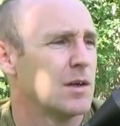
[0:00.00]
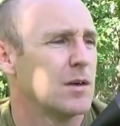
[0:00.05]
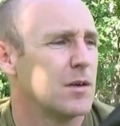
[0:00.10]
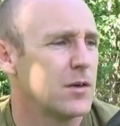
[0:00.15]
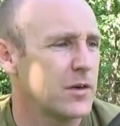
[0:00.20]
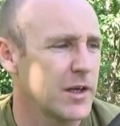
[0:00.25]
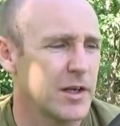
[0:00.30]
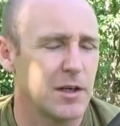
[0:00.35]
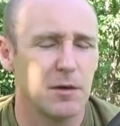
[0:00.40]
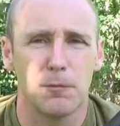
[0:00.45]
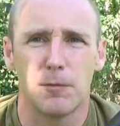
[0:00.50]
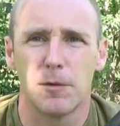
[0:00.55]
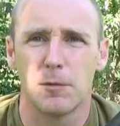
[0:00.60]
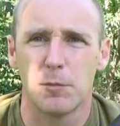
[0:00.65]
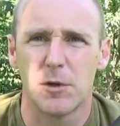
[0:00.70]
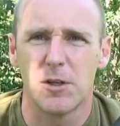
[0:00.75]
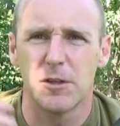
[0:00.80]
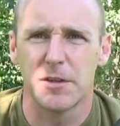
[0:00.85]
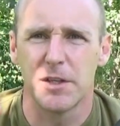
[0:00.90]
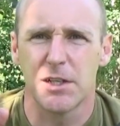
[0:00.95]
Okay, one
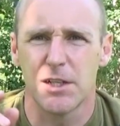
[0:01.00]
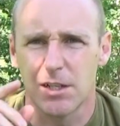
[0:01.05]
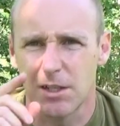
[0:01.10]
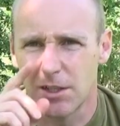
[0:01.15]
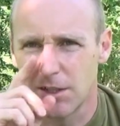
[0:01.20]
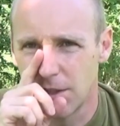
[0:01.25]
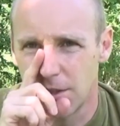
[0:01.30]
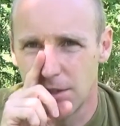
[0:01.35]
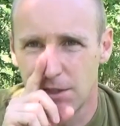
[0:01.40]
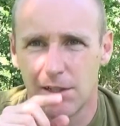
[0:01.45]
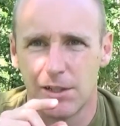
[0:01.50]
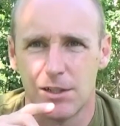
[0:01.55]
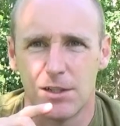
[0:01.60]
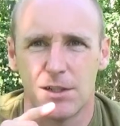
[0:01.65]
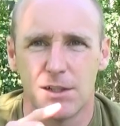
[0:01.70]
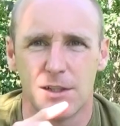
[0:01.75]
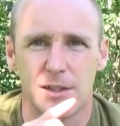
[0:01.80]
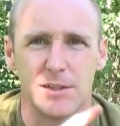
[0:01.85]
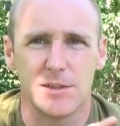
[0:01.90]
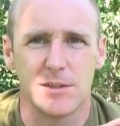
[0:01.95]
more thing
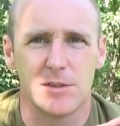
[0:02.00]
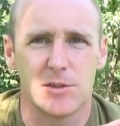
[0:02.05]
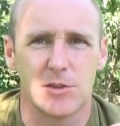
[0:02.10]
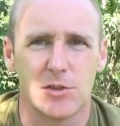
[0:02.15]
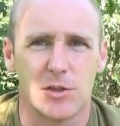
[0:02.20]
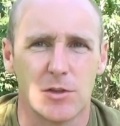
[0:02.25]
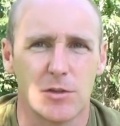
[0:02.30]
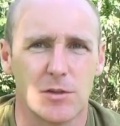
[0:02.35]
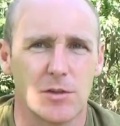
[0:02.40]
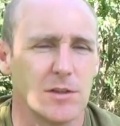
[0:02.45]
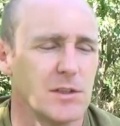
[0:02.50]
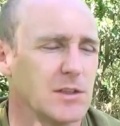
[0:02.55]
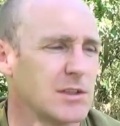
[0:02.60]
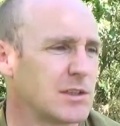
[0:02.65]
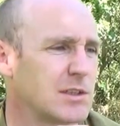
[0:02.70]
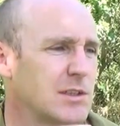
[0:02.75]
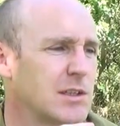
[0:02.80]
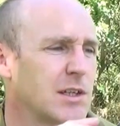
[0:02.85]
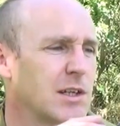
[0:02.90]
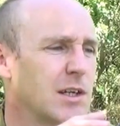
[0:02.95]
I need to show you
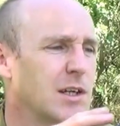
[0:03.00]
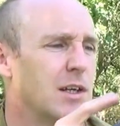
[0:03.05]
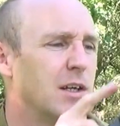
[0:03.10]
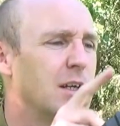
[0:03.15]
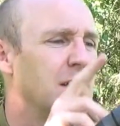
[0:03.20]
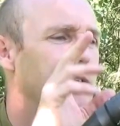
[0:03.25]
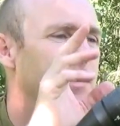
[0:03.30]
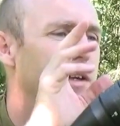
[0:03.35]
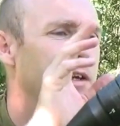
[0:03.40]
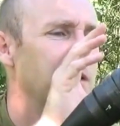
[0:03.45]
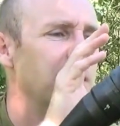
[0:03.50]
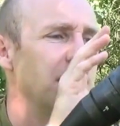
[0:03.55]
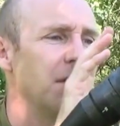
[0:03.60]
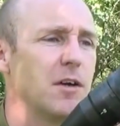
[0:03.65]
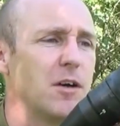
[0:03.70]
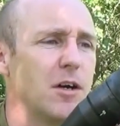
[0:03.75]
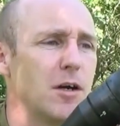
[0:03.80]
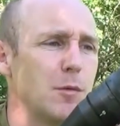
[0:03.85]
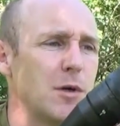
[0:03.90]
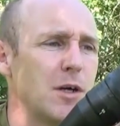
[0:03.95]
is the
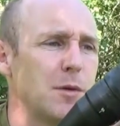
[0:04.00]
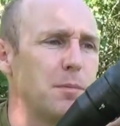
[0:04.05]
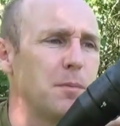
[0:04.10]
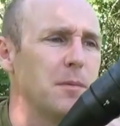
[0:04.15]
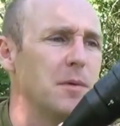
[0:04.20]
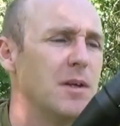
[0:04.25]
hop up.